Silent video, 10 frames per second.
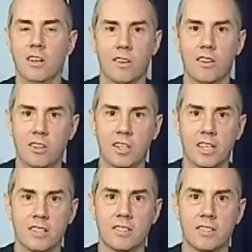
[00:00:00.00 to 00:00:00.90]

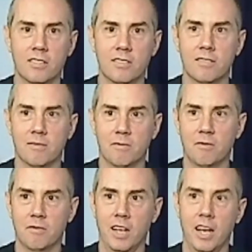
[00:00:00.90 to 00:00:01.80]
things,
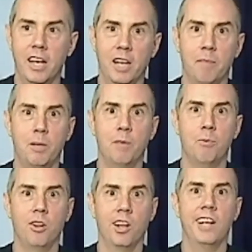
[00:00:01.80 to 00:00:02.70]
people
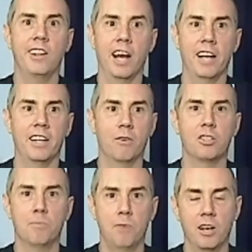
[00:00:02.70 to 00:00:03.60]
like that, they
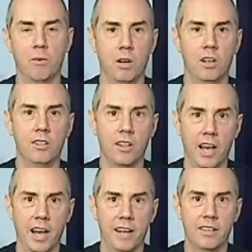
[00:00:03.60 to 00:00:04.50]
respond well to that.